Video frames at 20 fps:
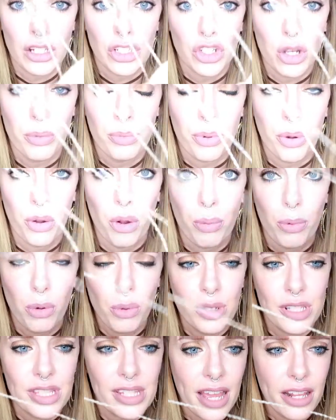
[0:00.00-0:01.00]
jump rope.
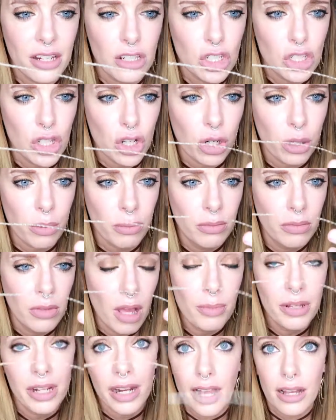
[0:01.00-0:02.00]
Ooh, it's kind of sharp.
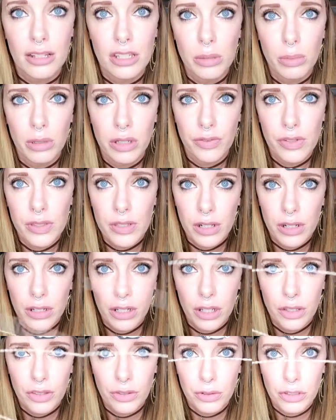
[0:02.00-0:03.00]
I mean, it has to be if it's gonna
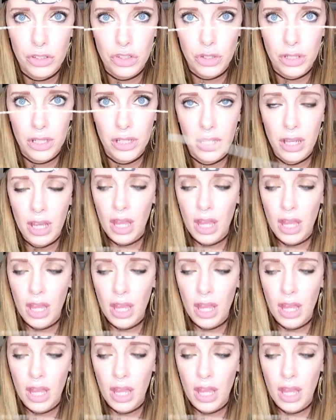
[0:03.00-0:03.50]
cut through a tree.